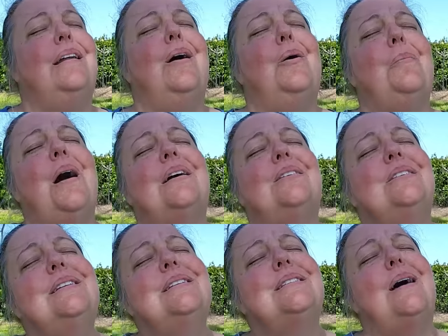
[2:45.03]
Oh my
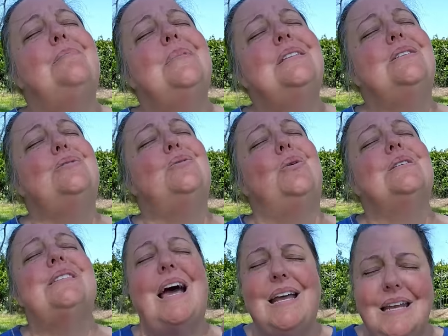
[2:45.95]
goodness, I miss you
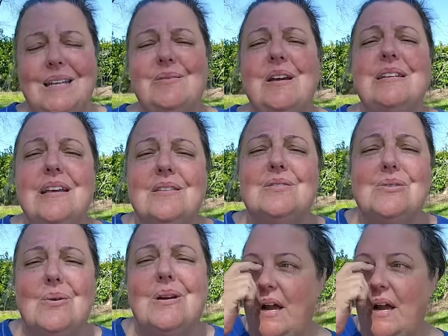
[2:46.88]
Quartzsite. Anyway, another story.